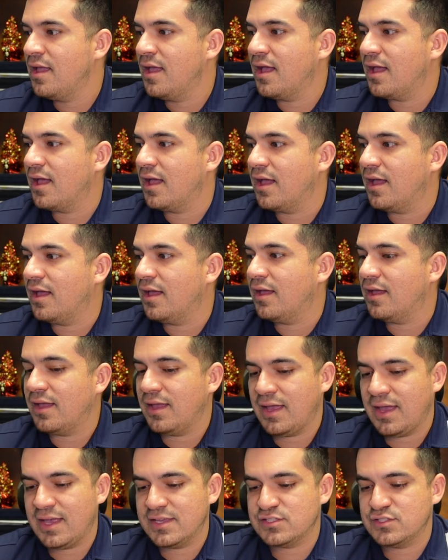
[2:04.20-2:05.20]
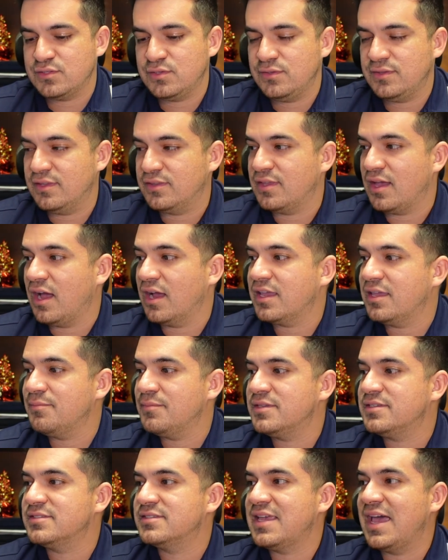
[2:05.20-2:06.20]
As to the
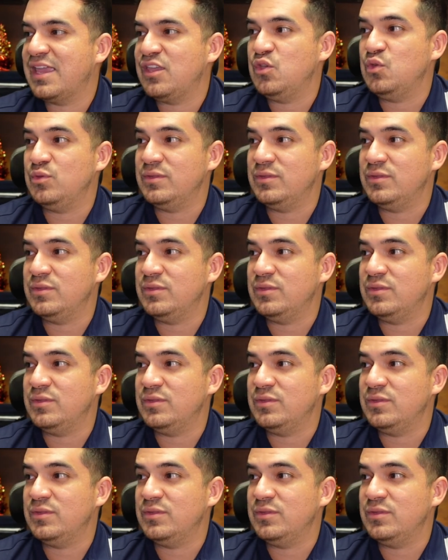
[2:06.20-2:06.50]
documents that you